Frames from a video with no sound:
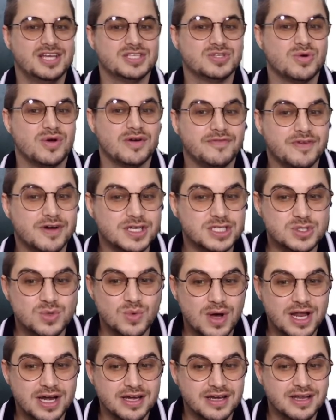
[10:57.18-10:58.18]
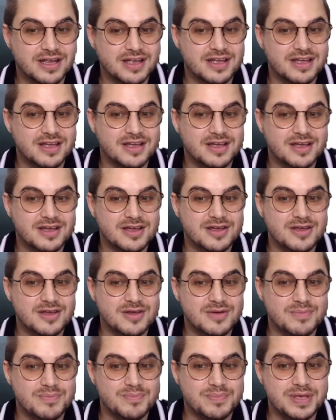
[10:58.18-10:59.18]
Our first one
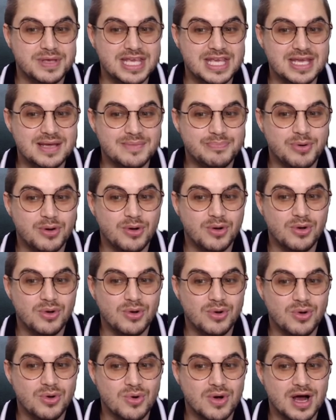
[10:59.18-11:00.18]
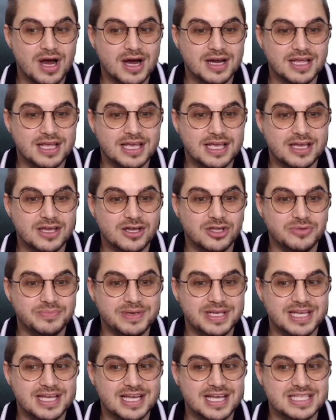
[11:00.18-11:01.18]
people who are killed
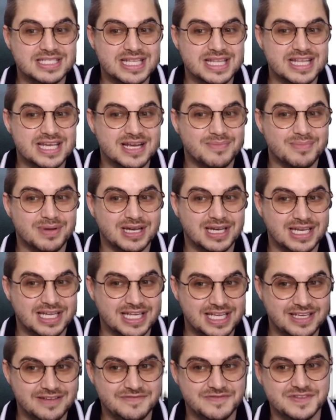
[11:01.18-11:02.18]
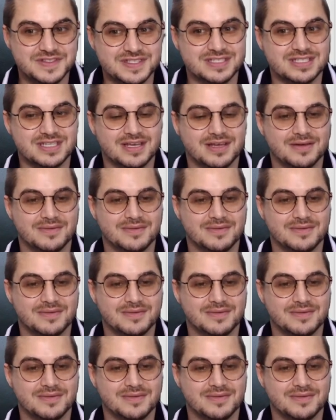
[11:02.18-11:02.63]
because of their beliefs.